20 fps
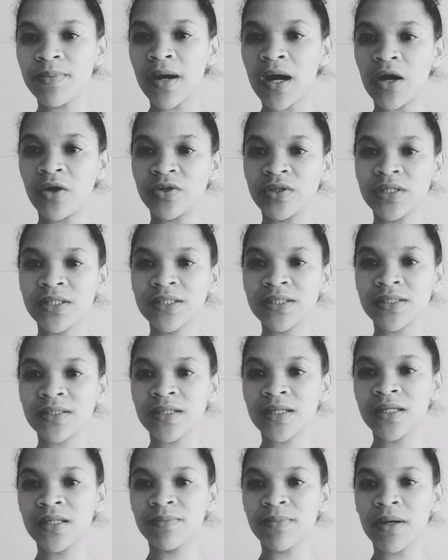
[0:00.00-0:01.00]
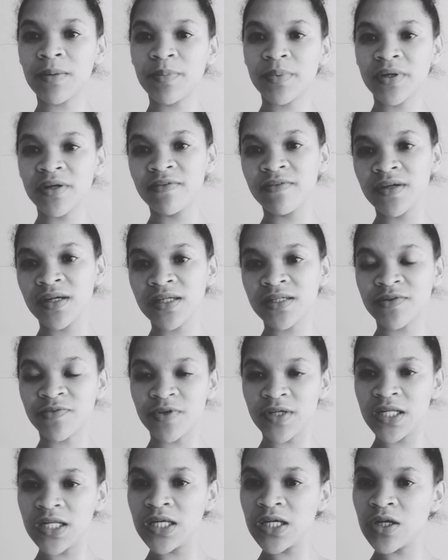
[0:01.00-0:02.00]
about it in my previous
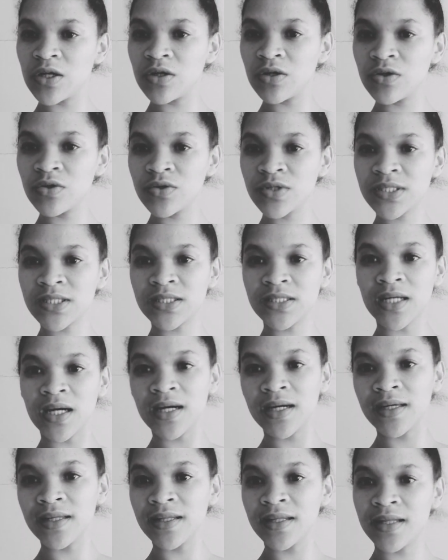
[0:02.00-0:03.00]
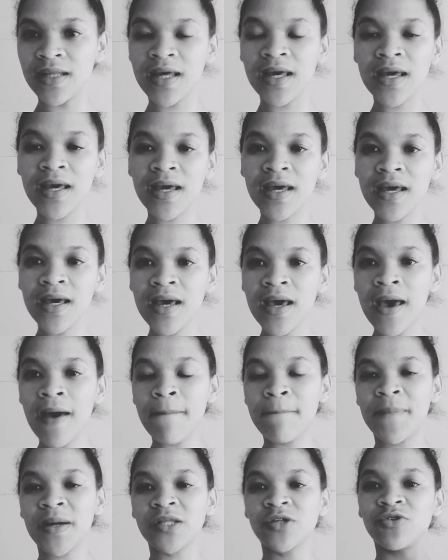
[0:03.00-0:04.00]
videos, here and there.
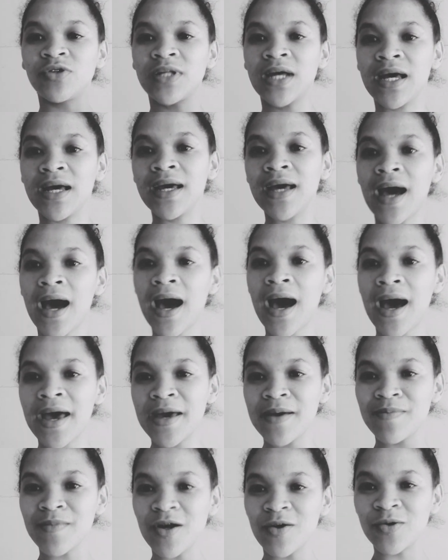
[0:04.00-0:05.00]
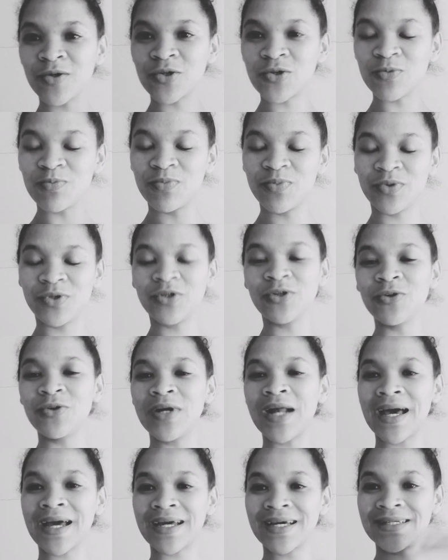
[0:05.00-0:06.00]
But today I am going to do
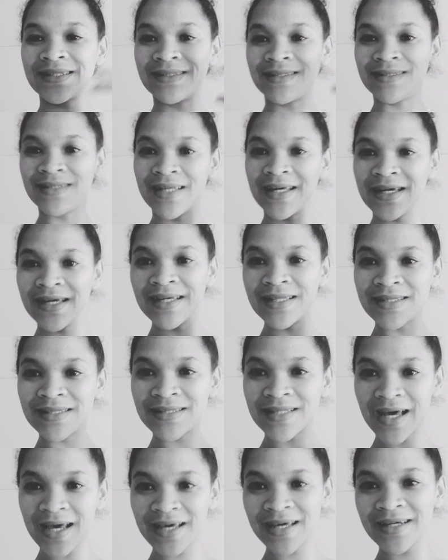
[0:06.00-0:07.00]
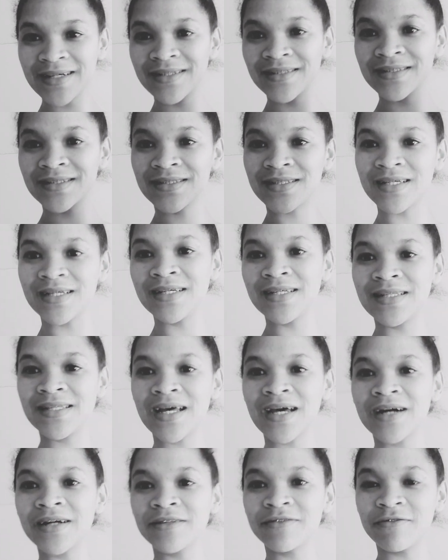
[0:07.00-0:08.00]
like a detailed
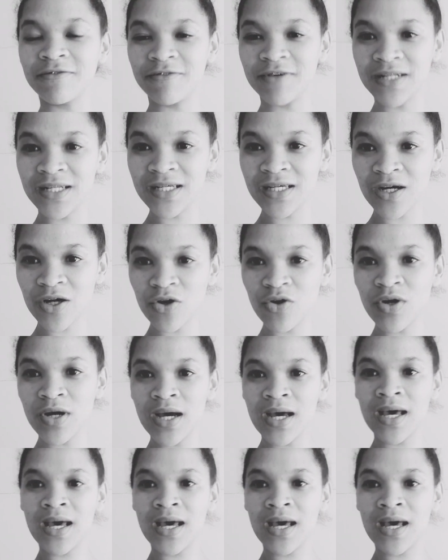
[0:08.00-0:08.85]
video